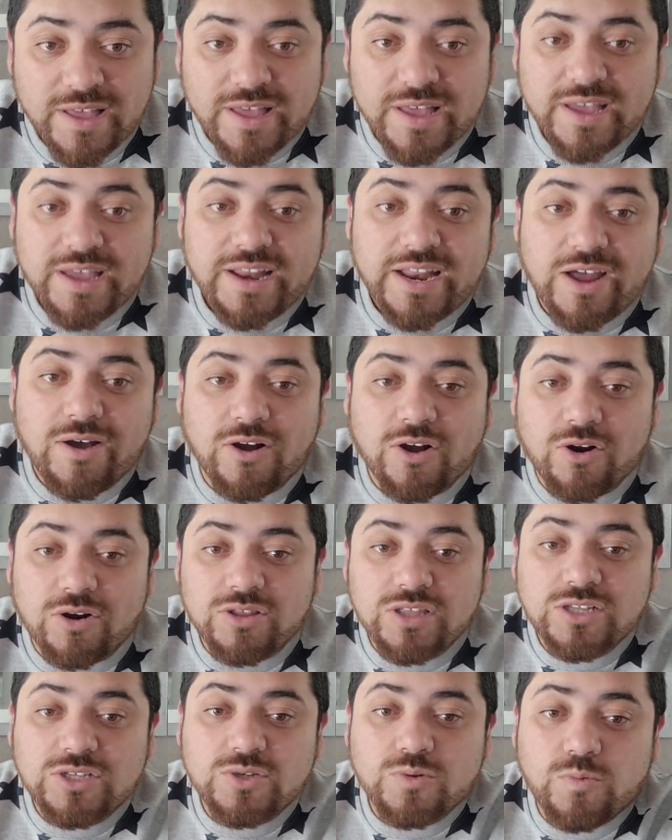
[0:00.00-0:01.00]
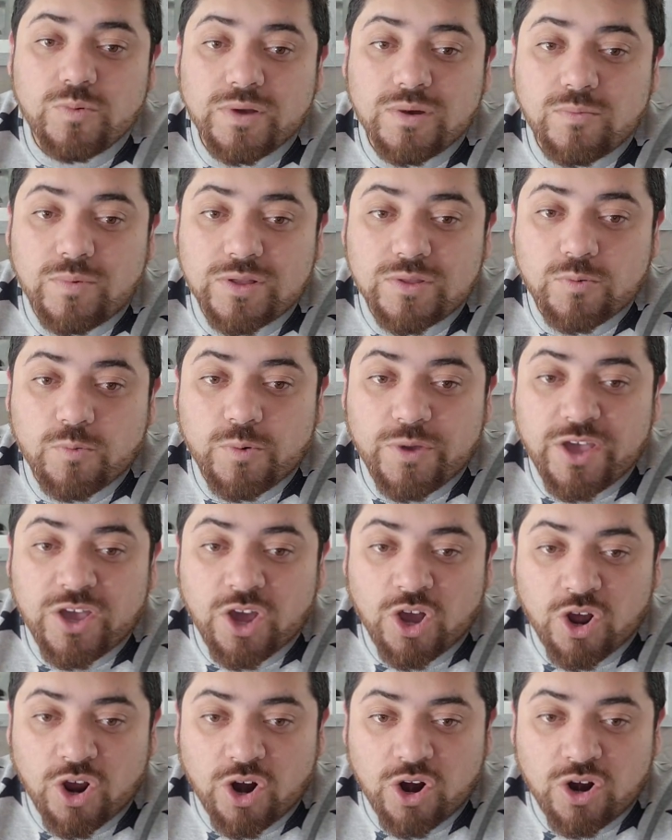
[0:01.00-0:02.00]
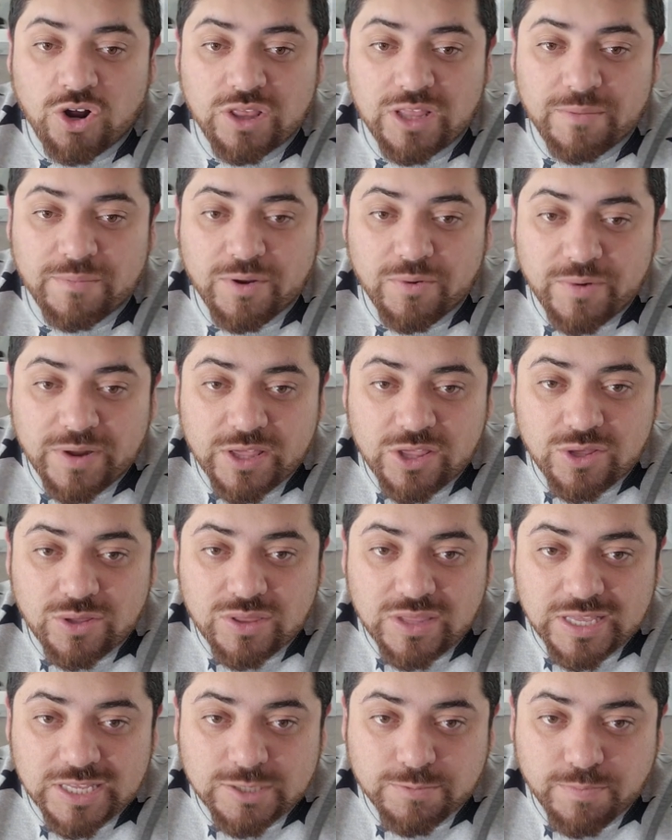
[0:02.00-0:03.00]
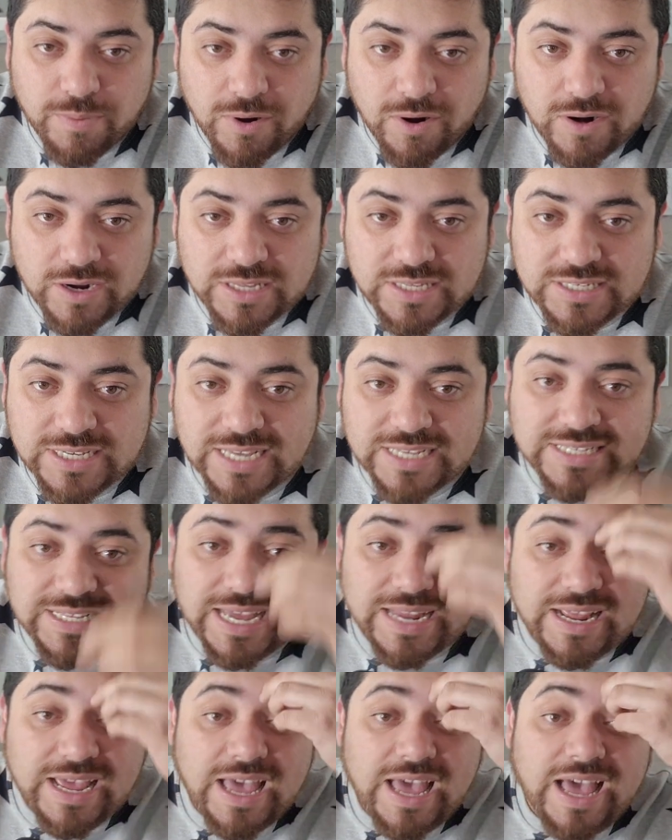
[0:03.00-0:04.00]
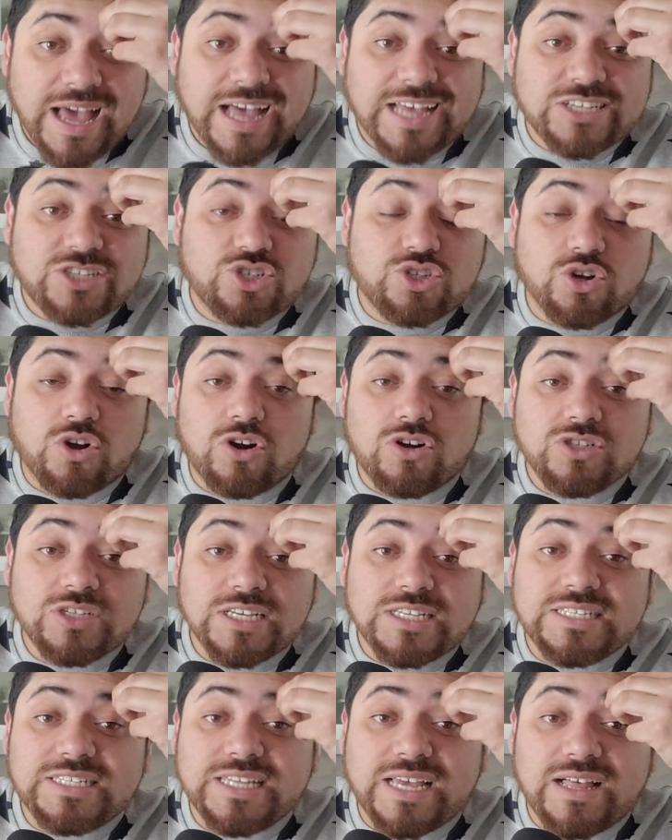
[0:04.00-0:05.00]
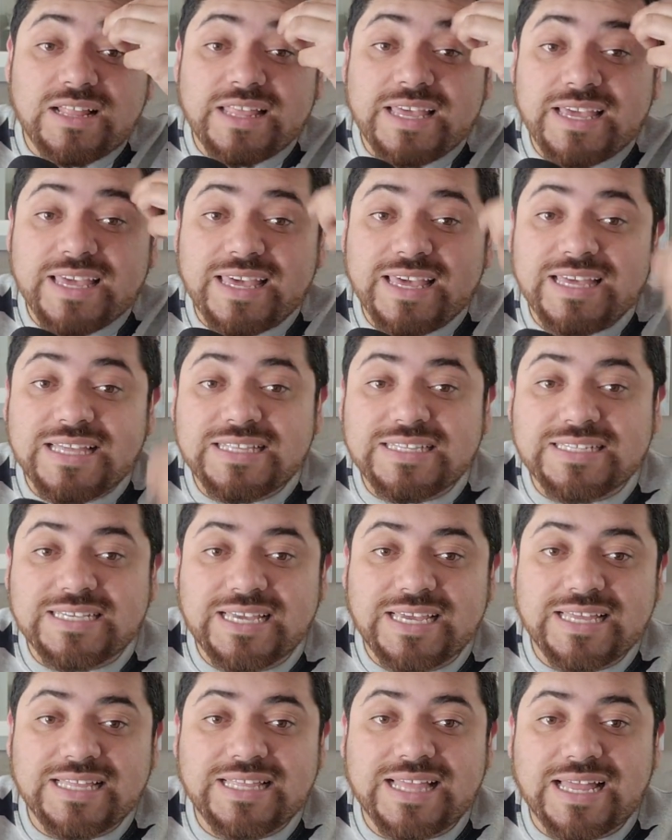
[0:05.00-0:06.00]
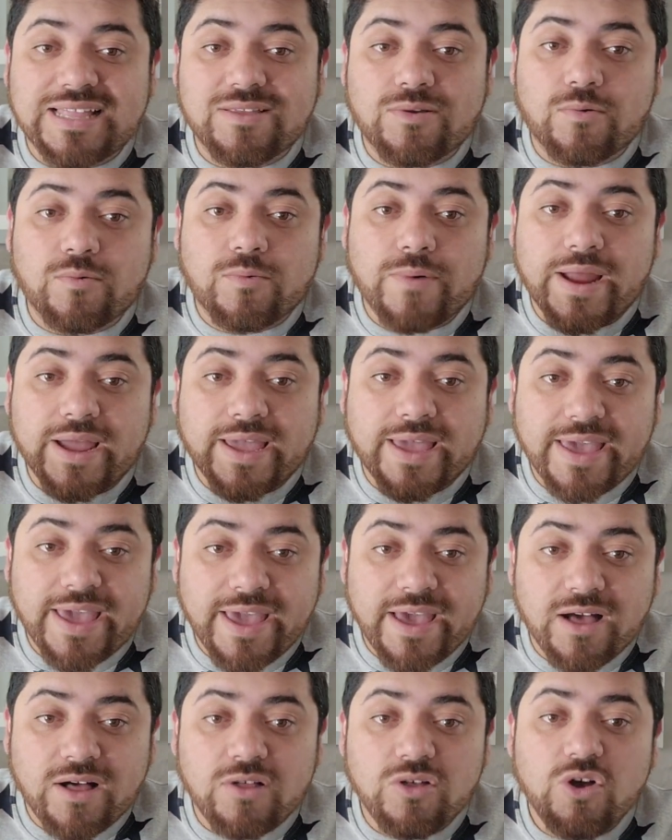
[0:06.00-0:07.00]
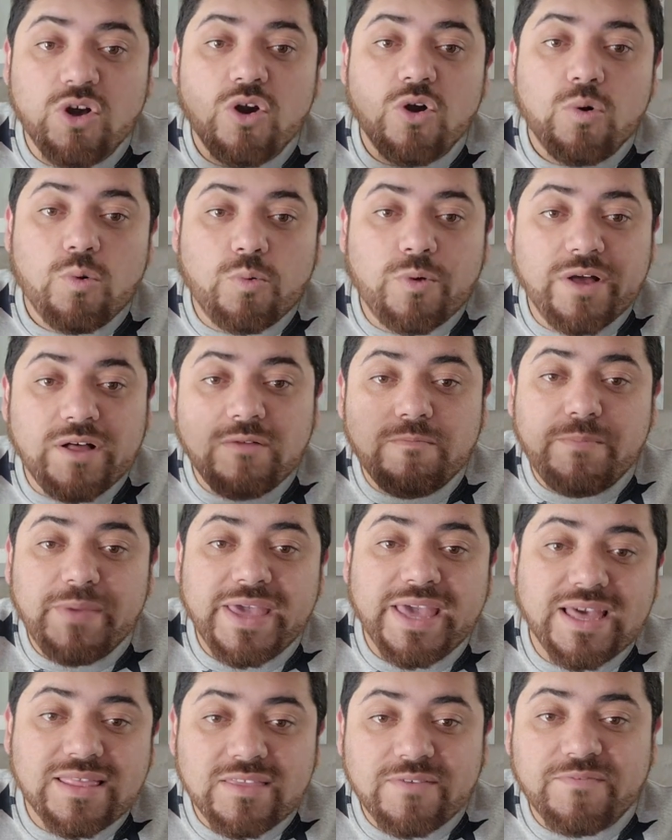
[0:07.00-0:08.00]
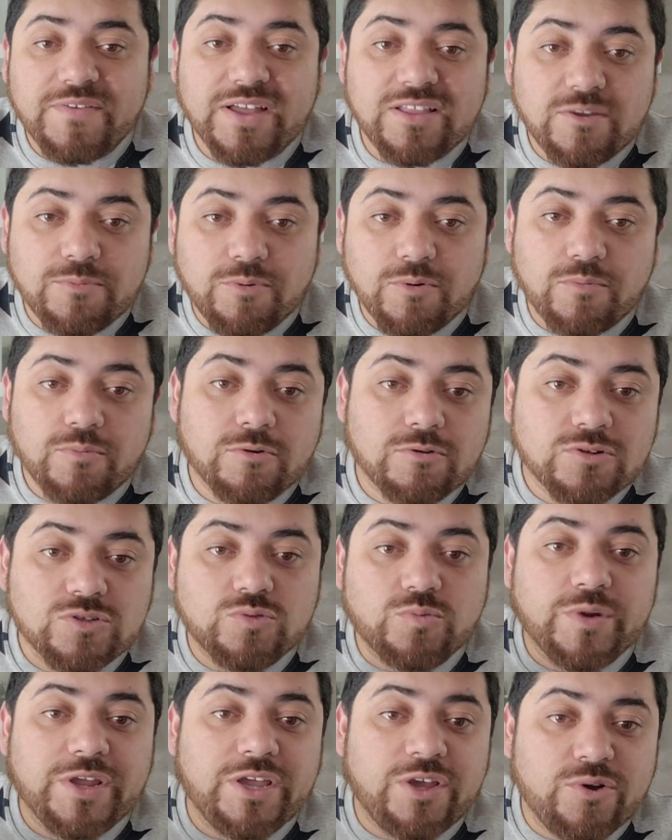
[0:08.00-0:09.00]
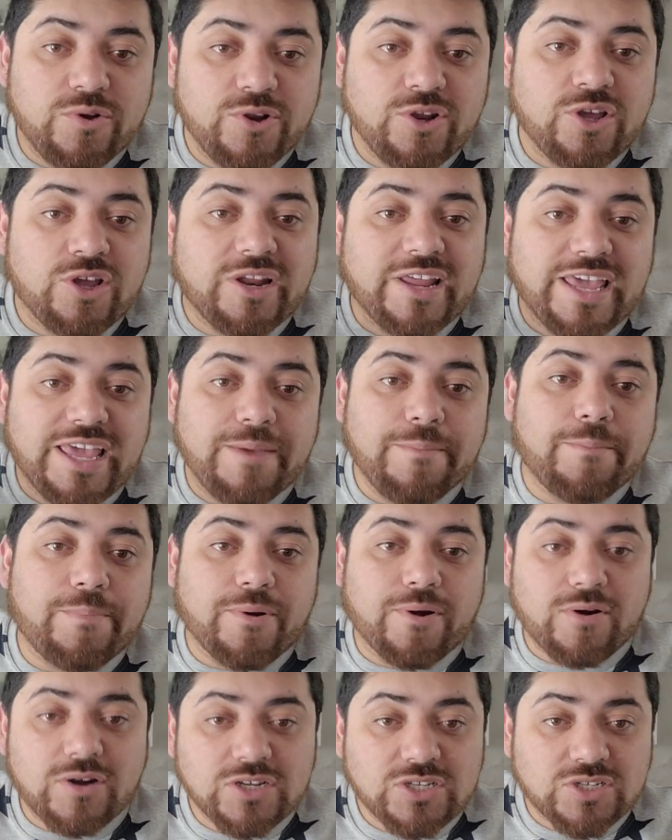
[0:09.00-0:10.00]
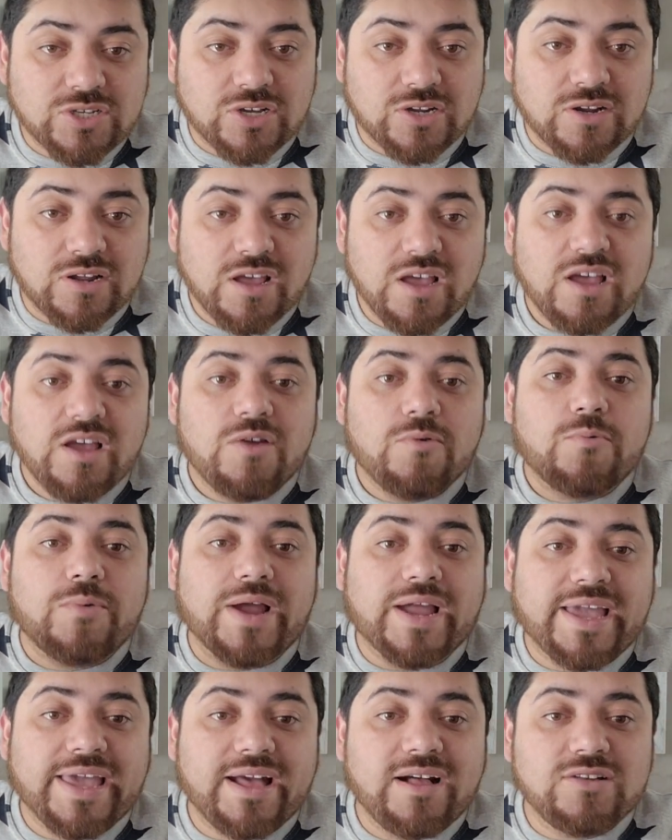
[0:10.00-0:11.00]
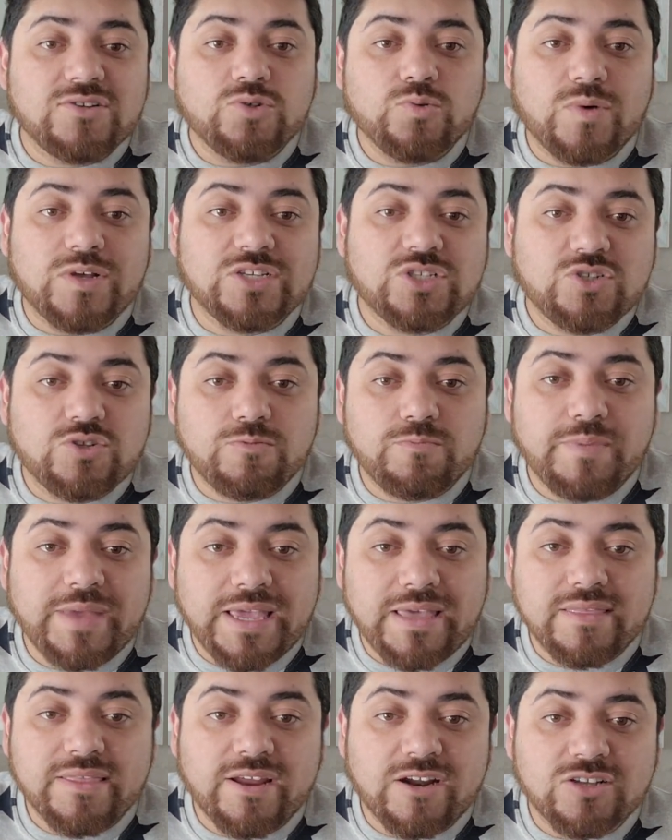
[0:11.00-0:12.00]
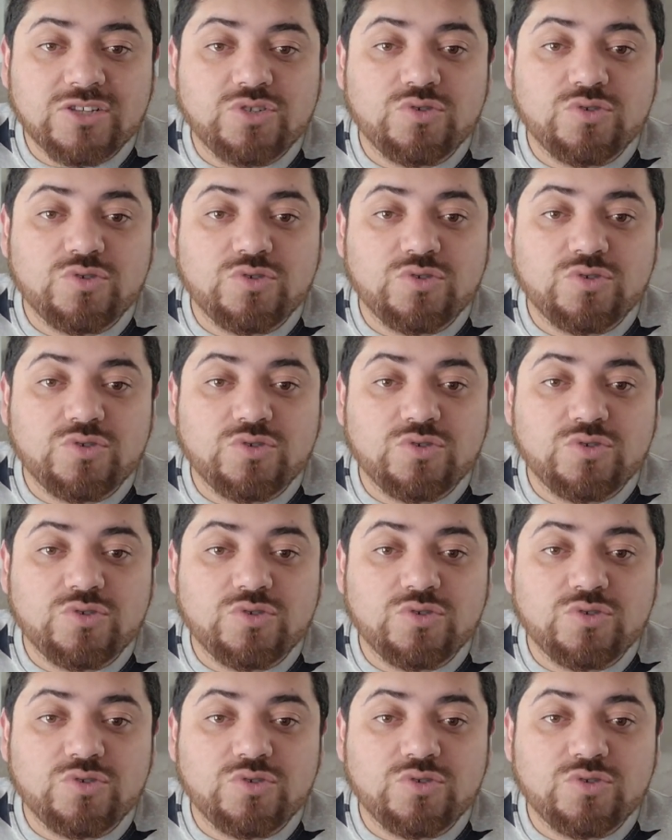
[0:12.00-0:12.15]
Now, according to what we heard, let me read you this part. It says that a source is telling ET that Raquel will be at the Vanderpump Rules reunion in person. Raquel wants to be there to